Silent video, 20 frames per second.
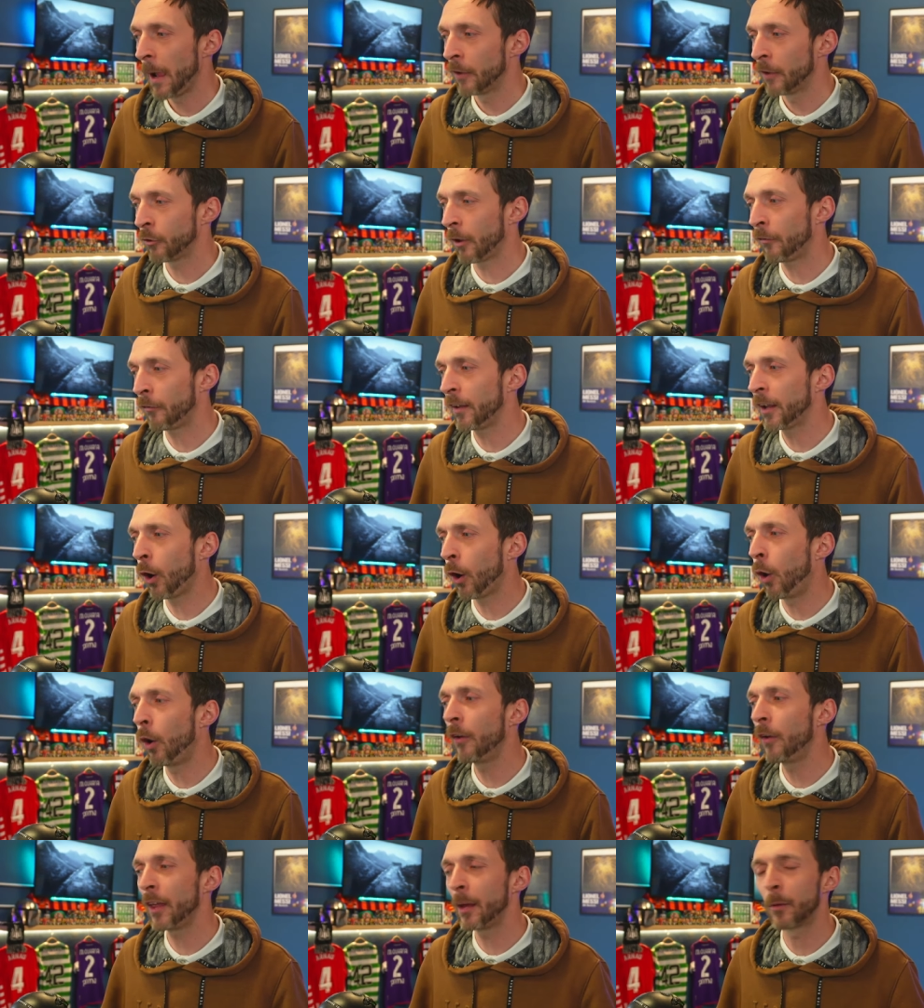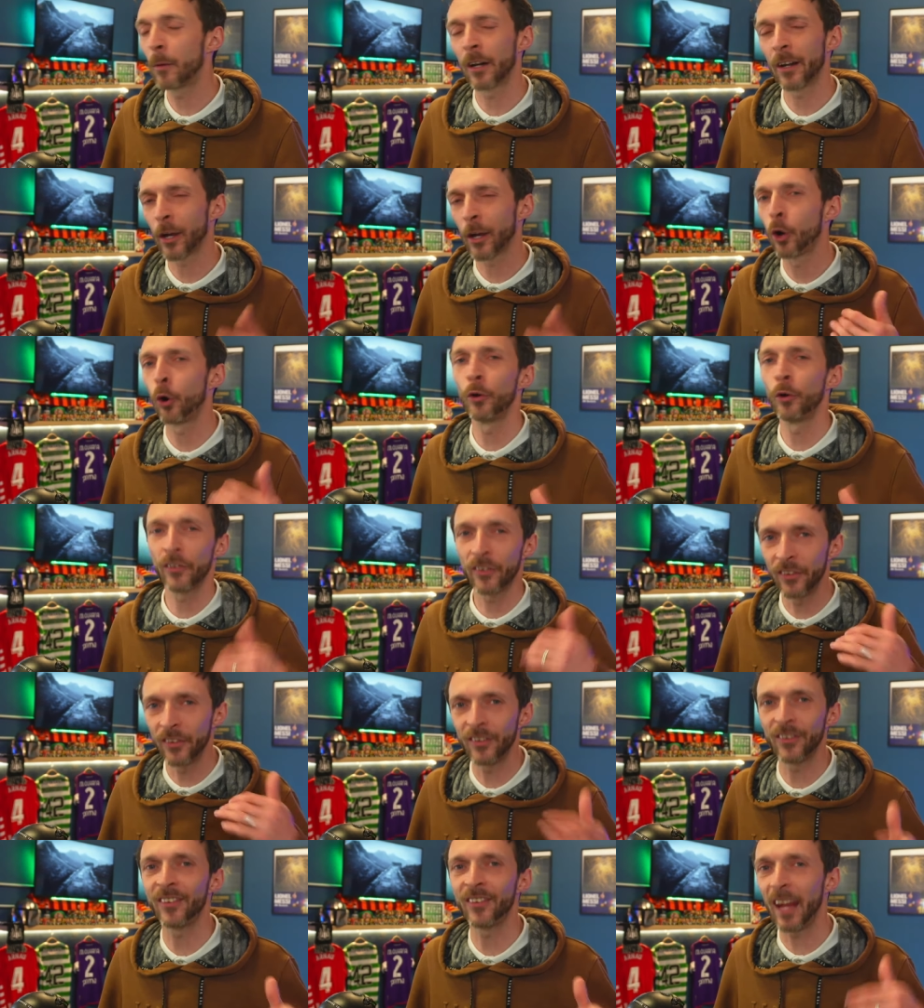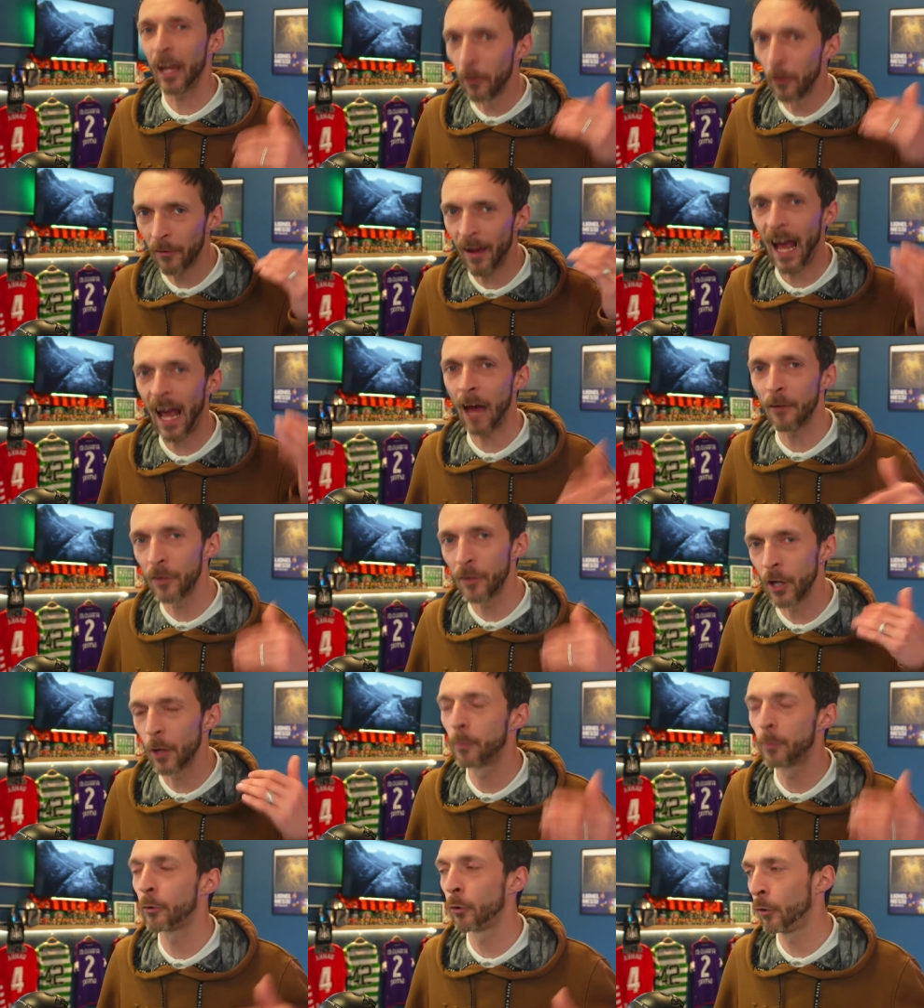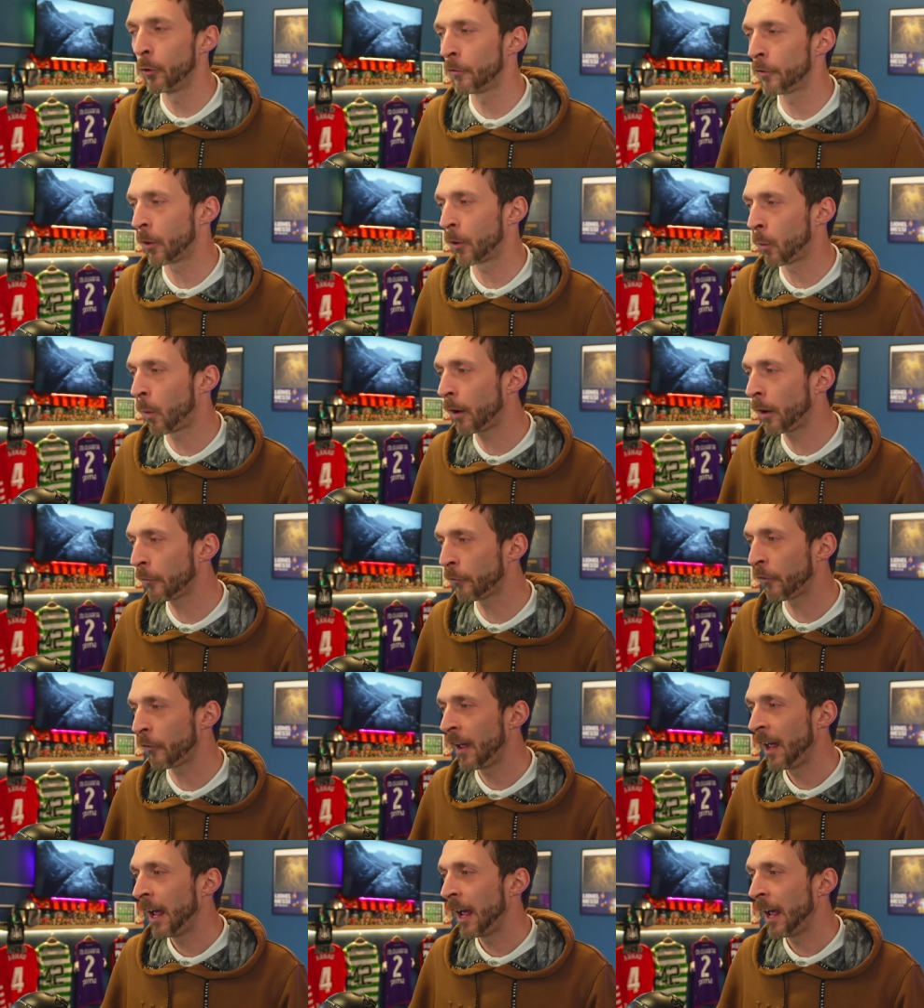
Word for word: So I think all of them are in a constant state of having to prove their worth,